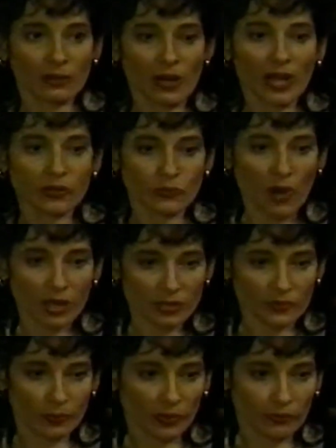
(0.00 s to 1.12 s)
Or how the rocks
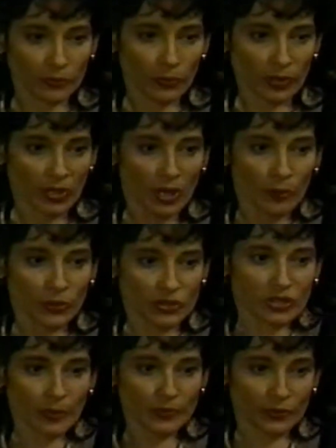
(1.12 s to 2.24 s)
from the floor
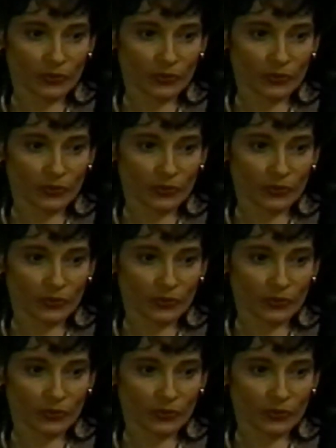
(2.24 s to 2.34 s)
pushed up